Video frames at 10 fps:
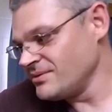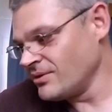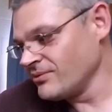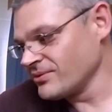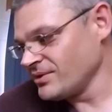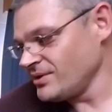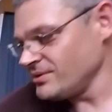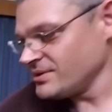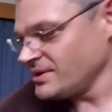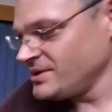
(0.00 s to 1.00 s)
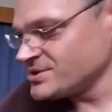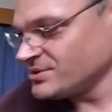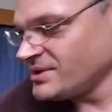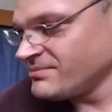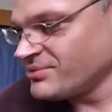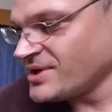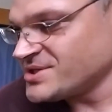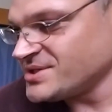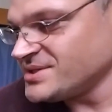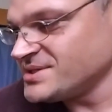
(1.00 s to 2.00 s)
overall, initial
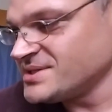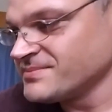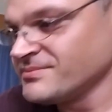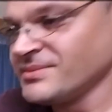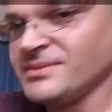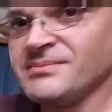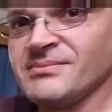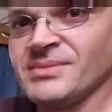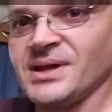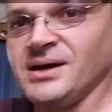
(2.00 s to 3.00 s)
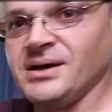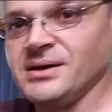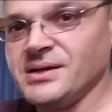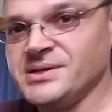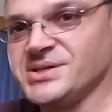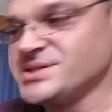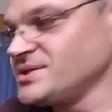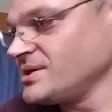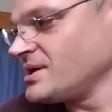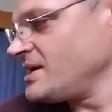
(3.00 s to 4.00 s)
impressions, and
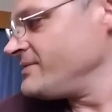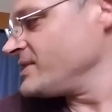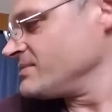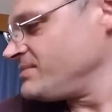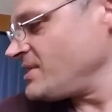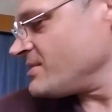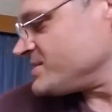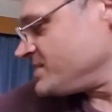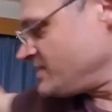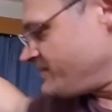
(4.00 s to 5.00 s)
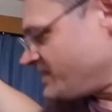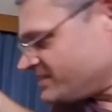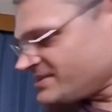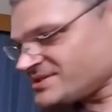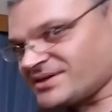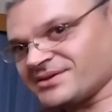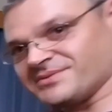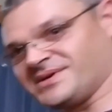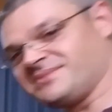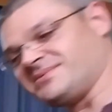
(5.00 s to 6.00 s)
just a kind of a comparison, let me get this out of
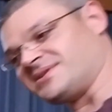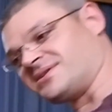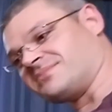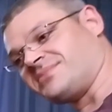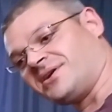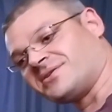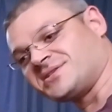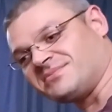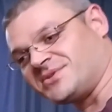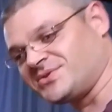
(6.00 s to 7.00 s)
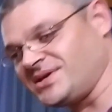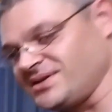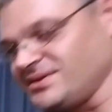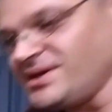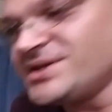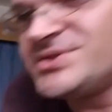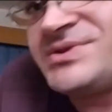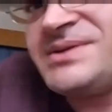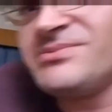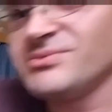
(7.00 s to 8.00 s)
the way, but a comparison between the
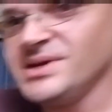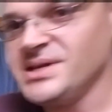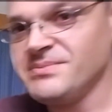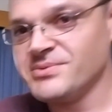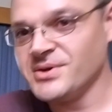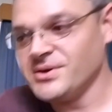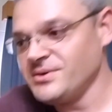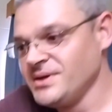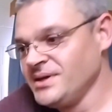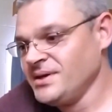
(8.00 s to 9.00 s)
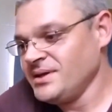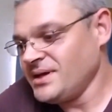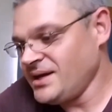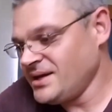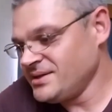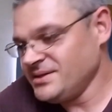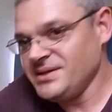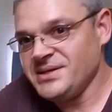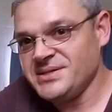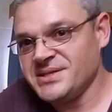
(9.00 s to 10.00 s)
Extreme 3D Pro and
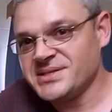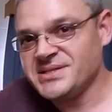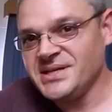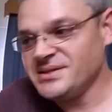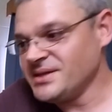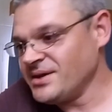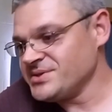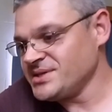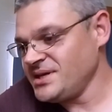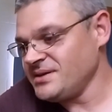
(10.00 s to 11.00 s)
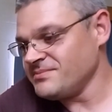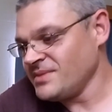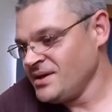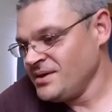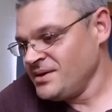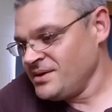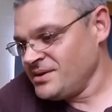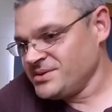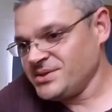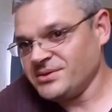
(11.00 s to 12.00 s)
the 16000M.
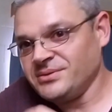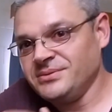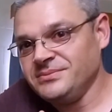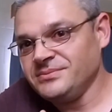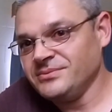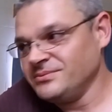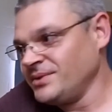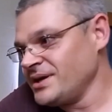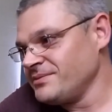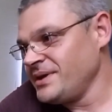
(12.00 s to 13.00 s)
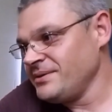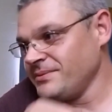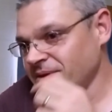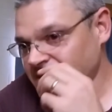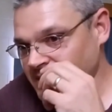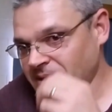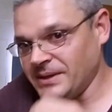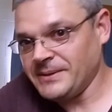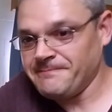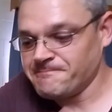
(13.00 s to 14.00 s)
So, right away with,
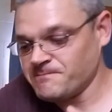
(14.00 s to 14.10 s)
I